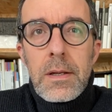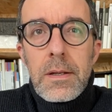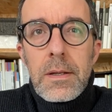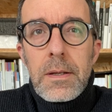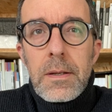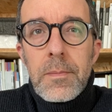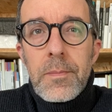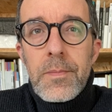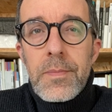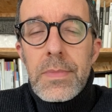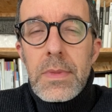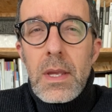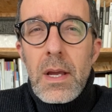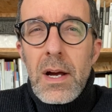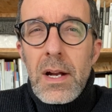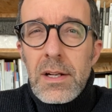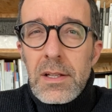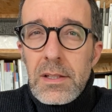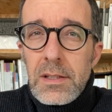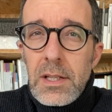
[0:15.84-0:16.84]

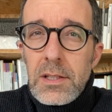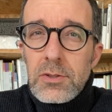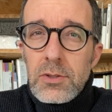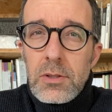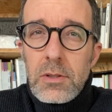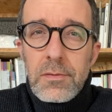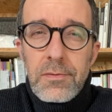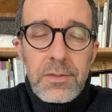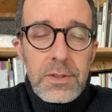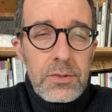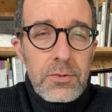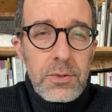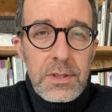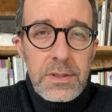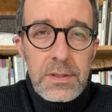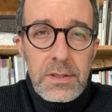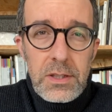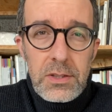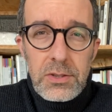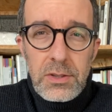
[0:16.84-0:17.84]
Architectural
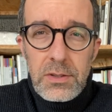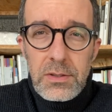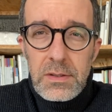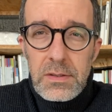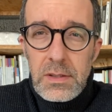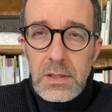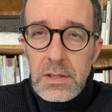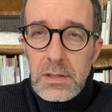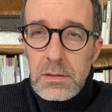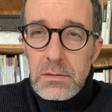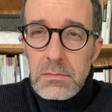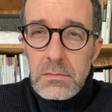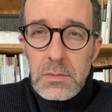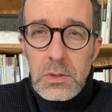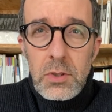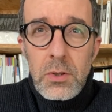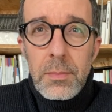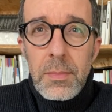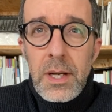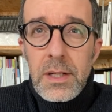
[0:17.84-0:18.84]
visualizations, and
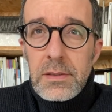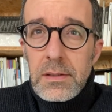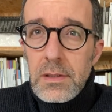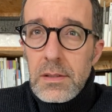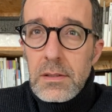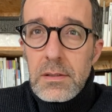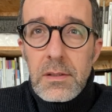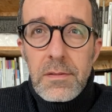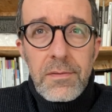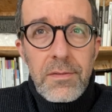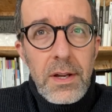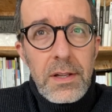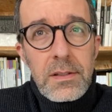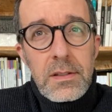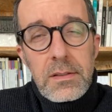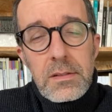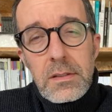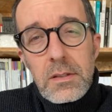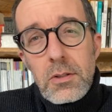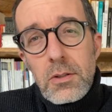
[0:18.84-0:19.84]
no matter the
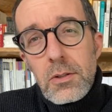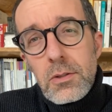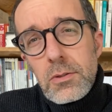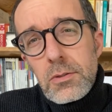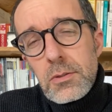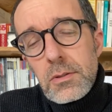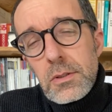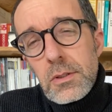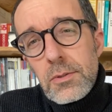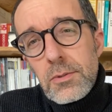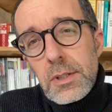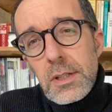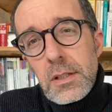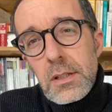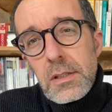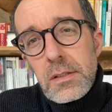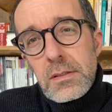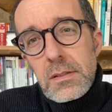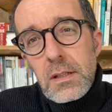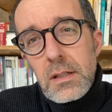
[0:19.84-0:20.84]
fantasy or the
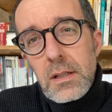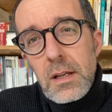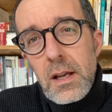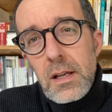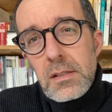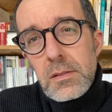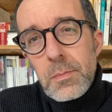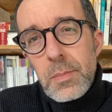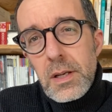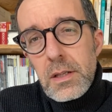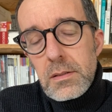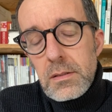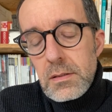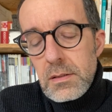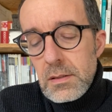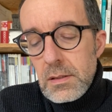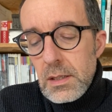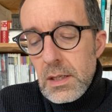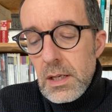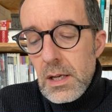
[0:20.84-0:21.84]
realistic aspect,
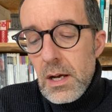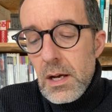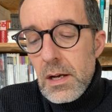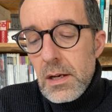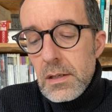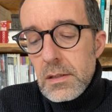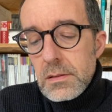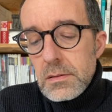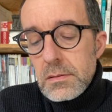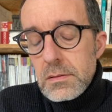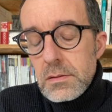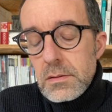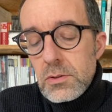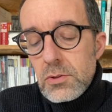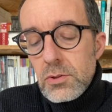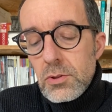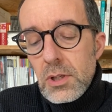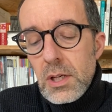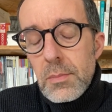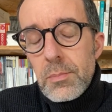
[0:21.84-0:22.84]
they are
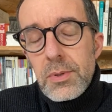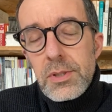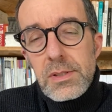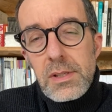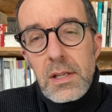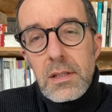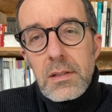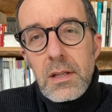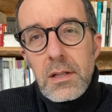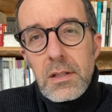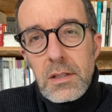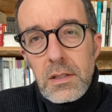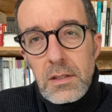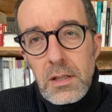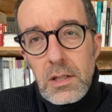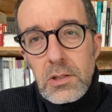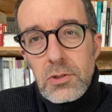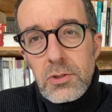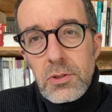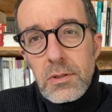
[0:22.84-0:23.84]
to represent
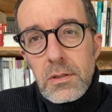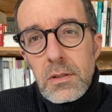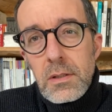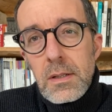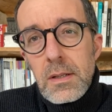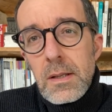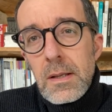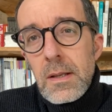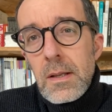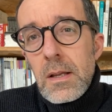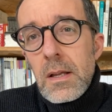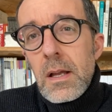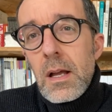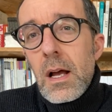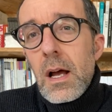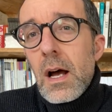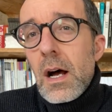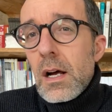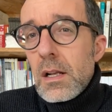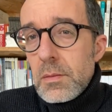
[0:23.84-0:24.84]
architecture,
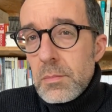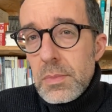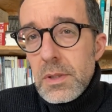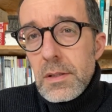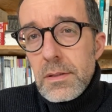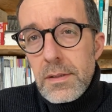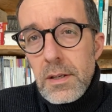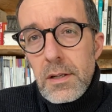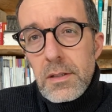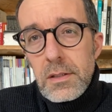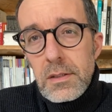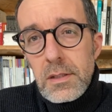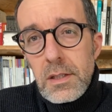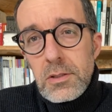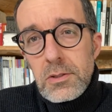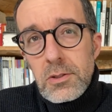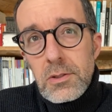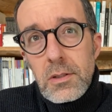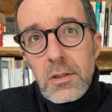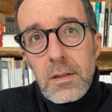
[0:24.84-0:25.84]
unbuilt
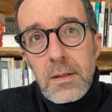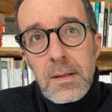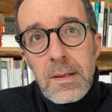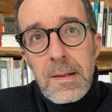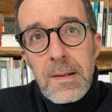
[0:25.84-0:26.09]
architecture.